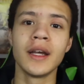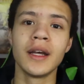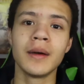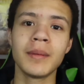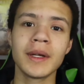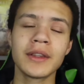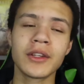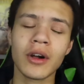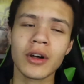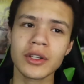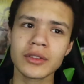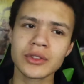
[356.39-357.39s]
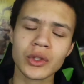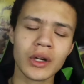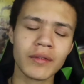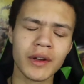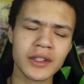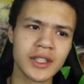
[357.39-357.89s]
but they're all sort of
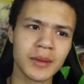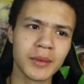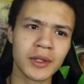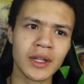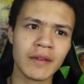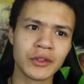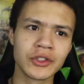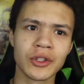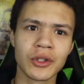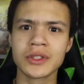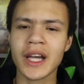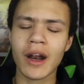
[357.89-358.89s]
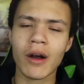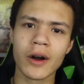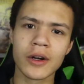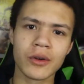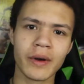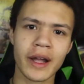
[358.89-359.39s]
on a similar level, so it's kind of hard
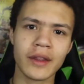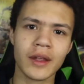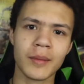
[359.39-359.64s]
to rank them.